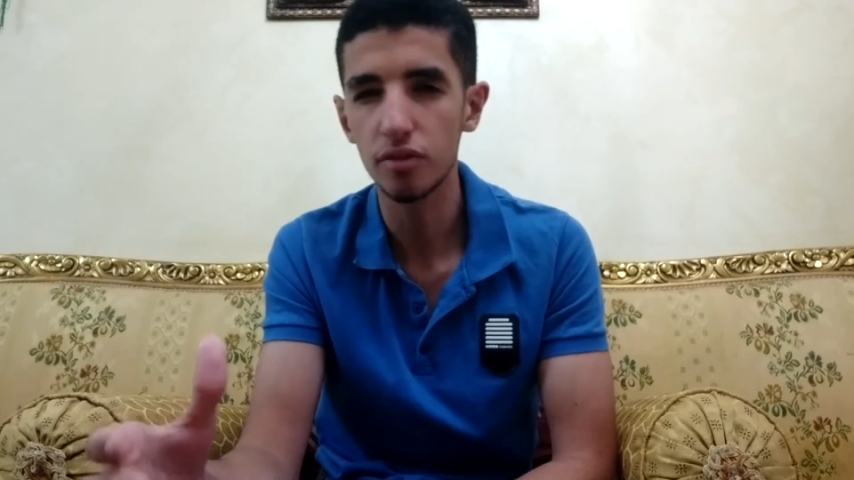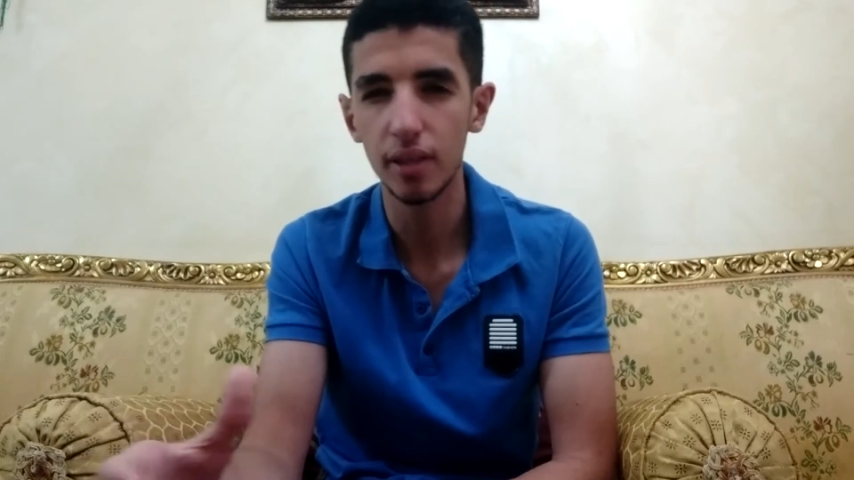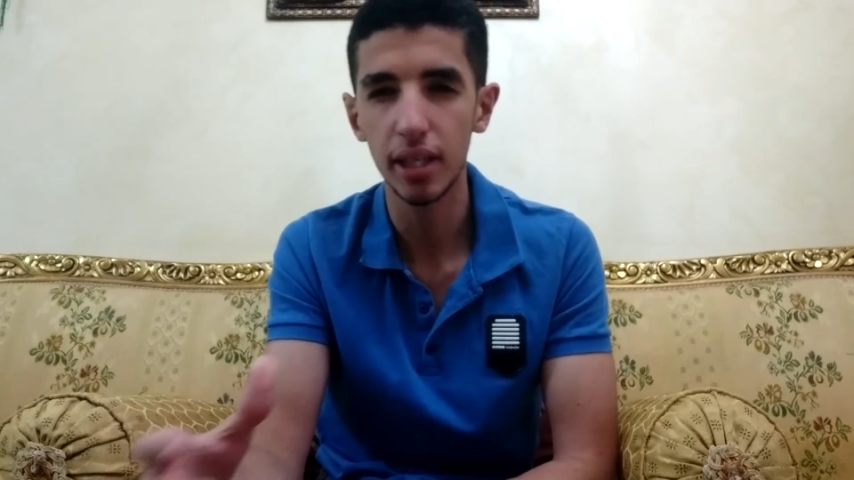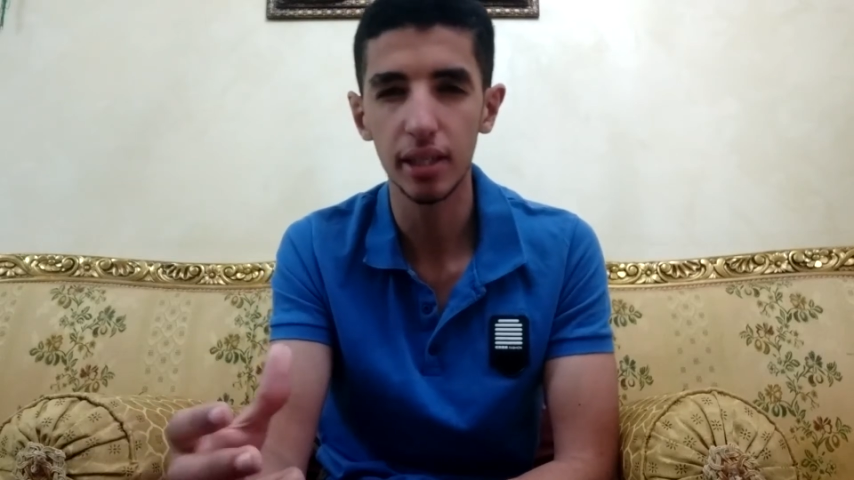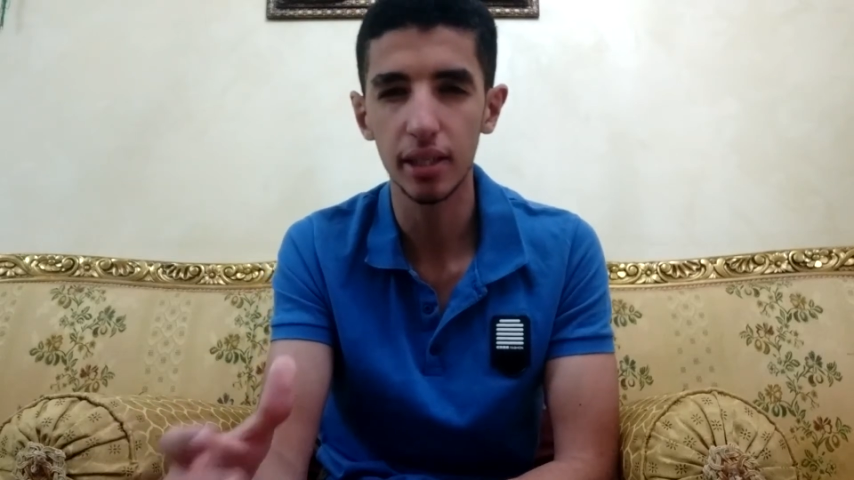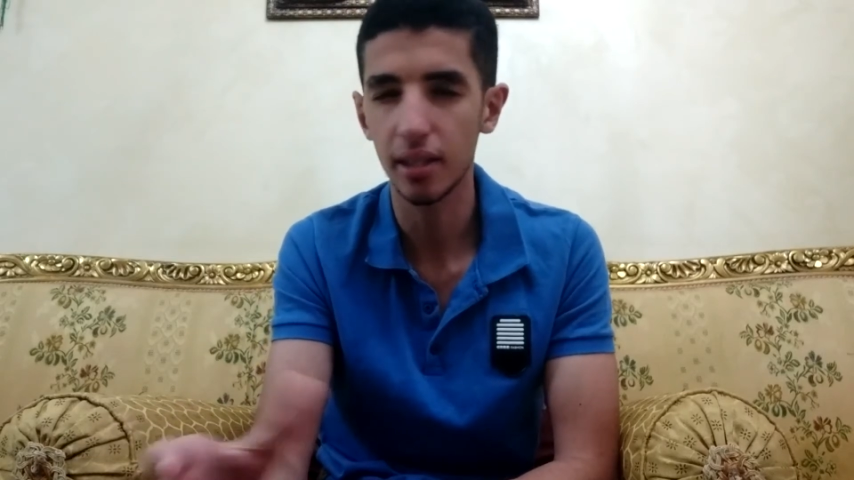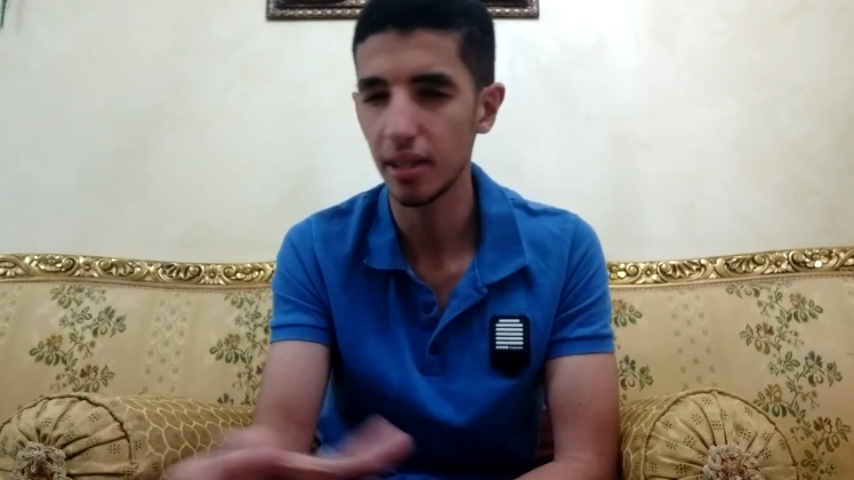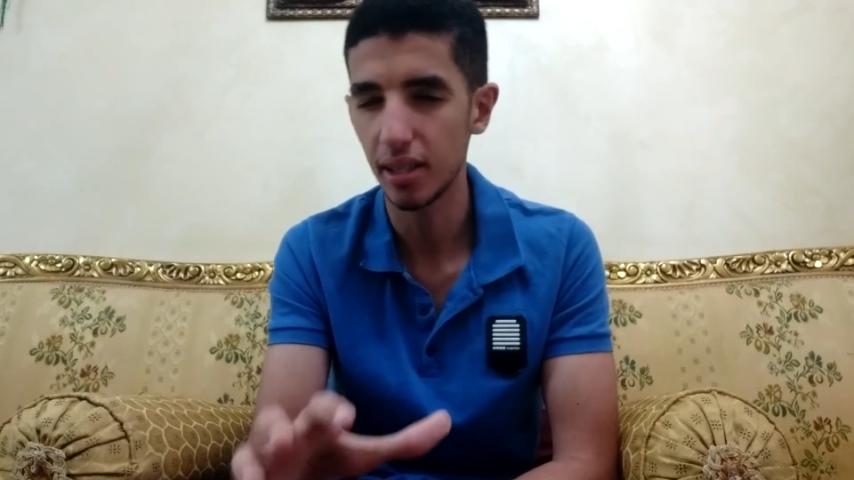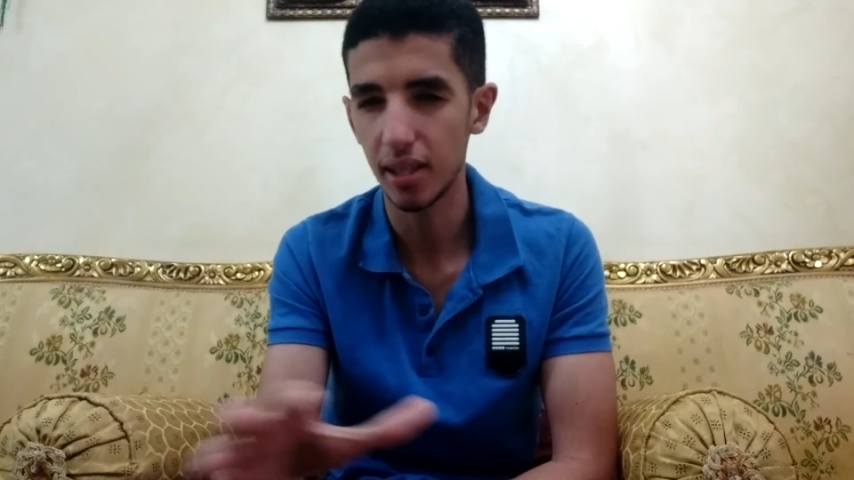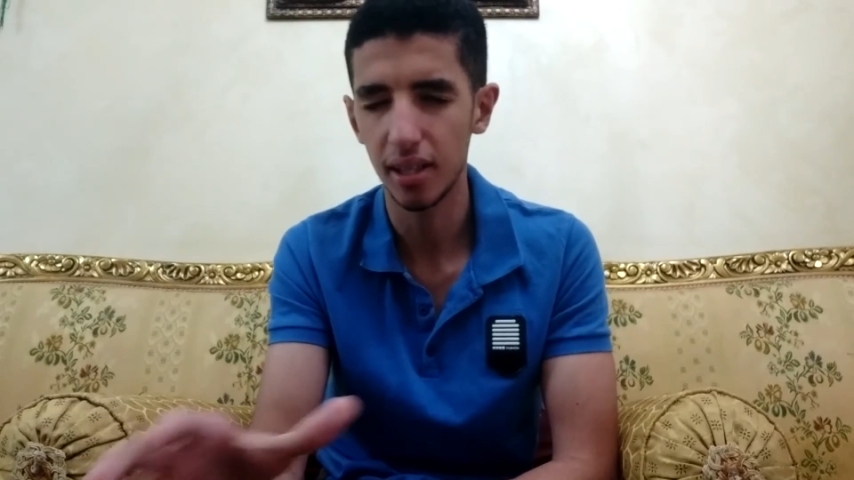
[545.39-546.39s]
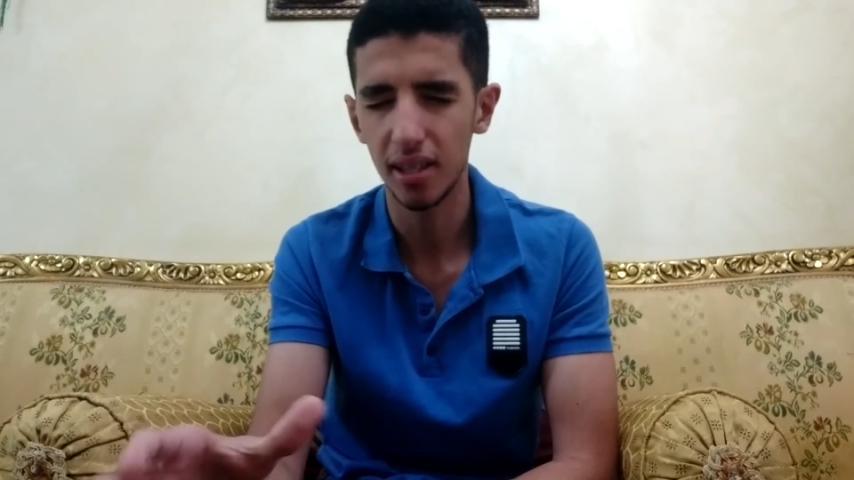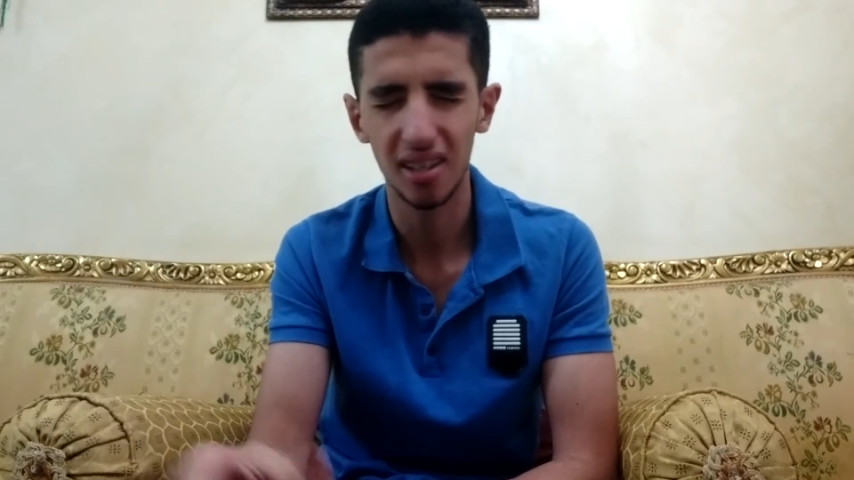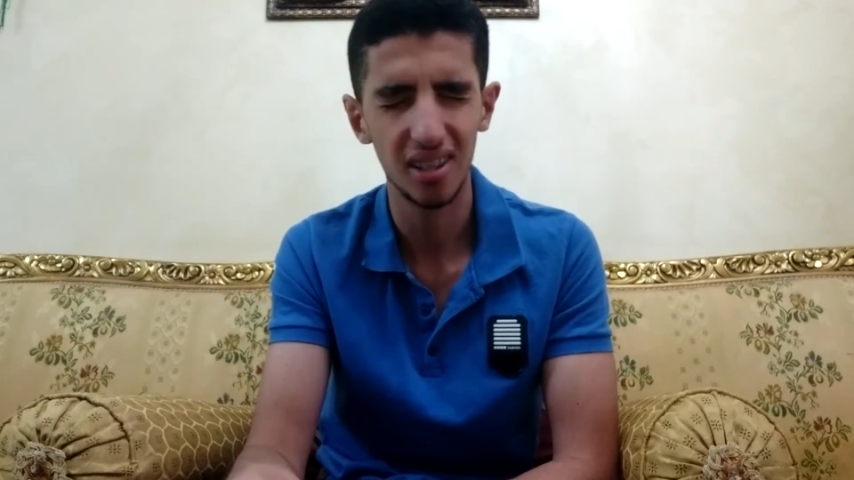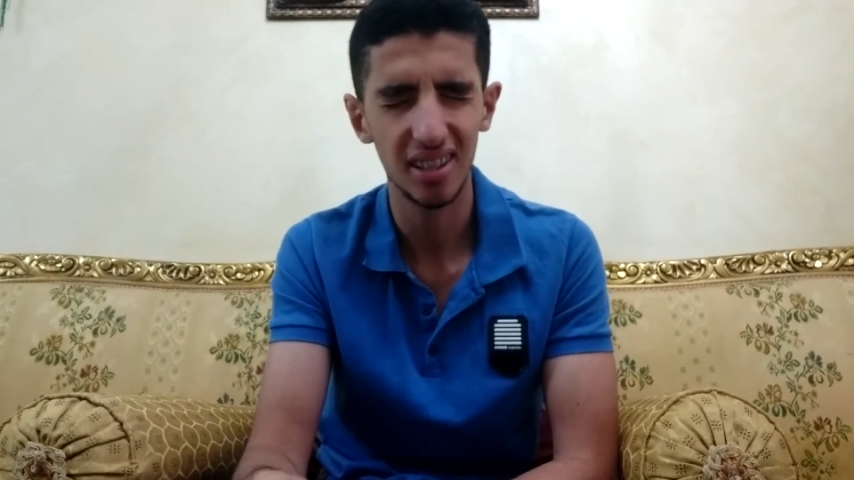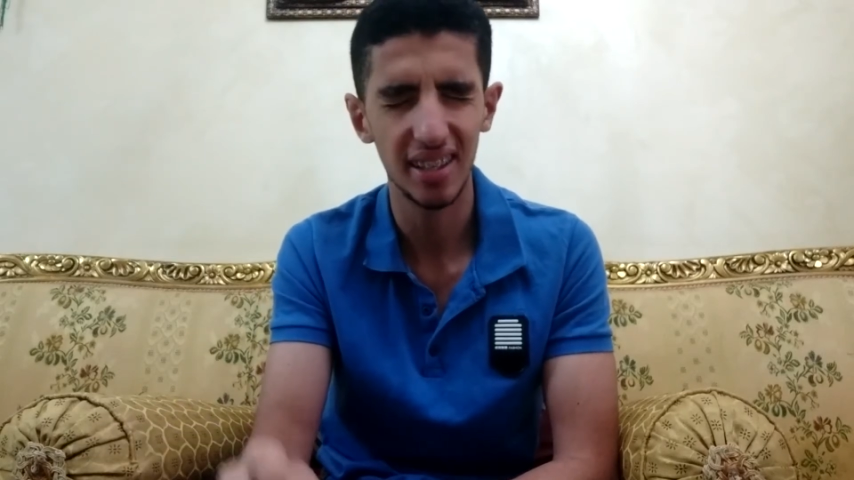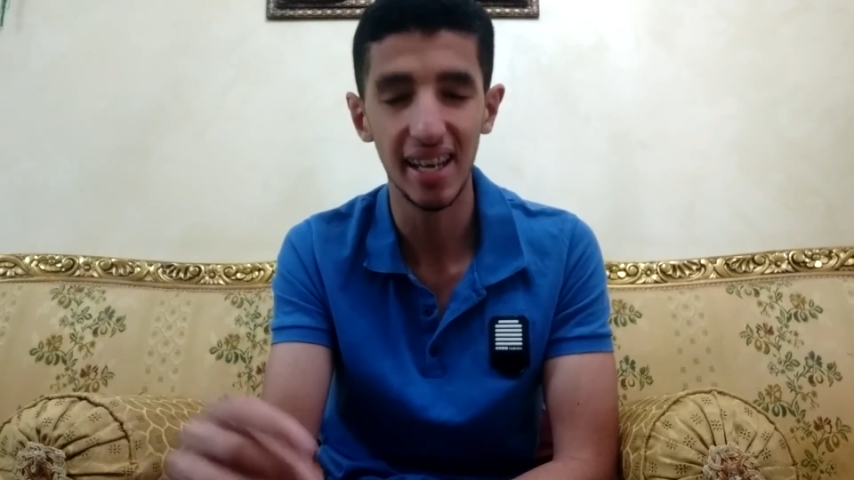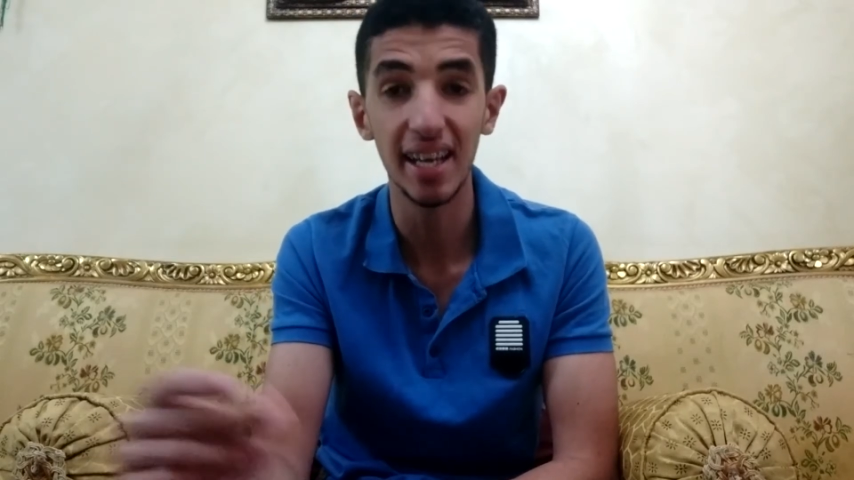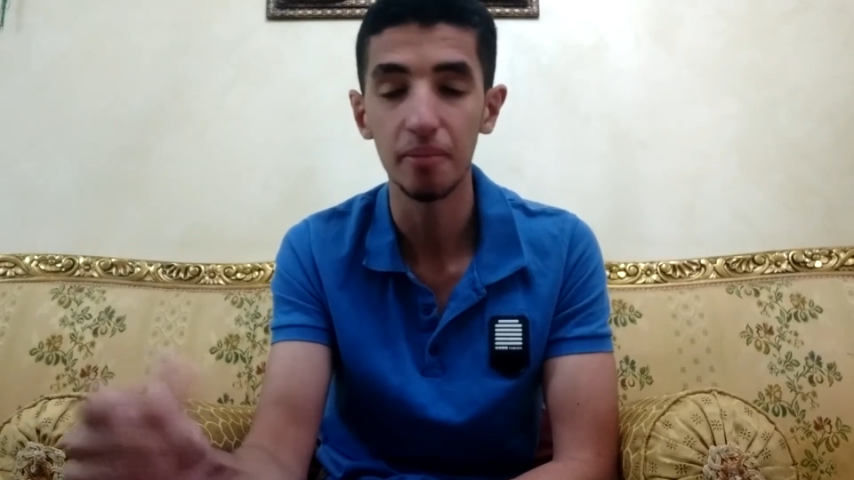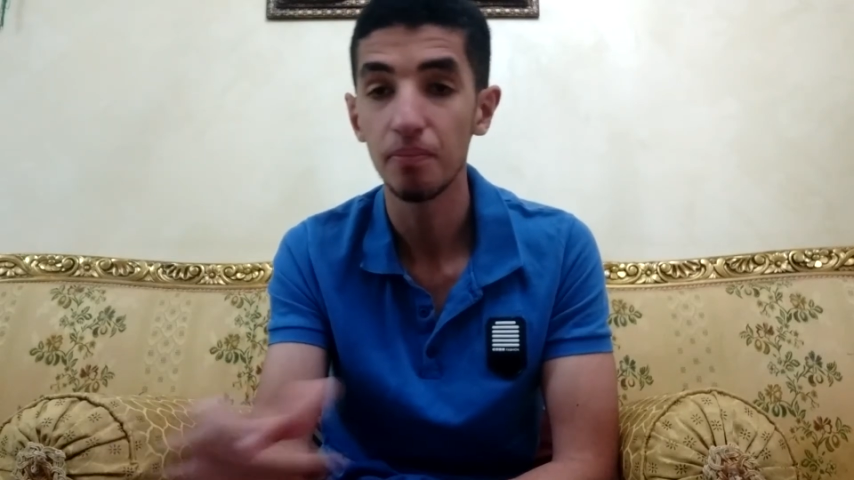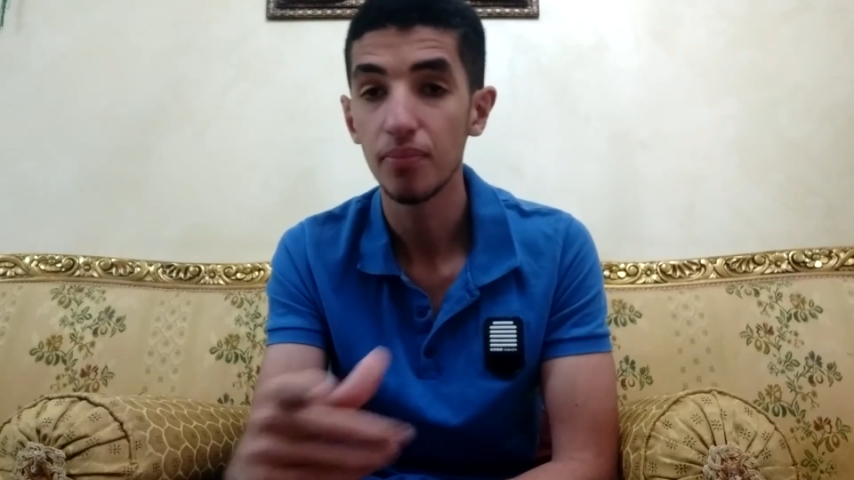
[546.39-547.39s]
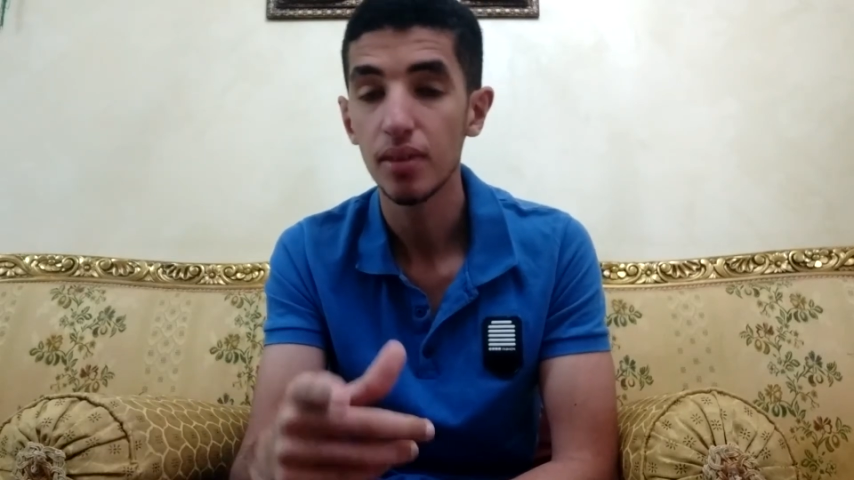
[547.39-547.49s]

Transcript: fighting Hit,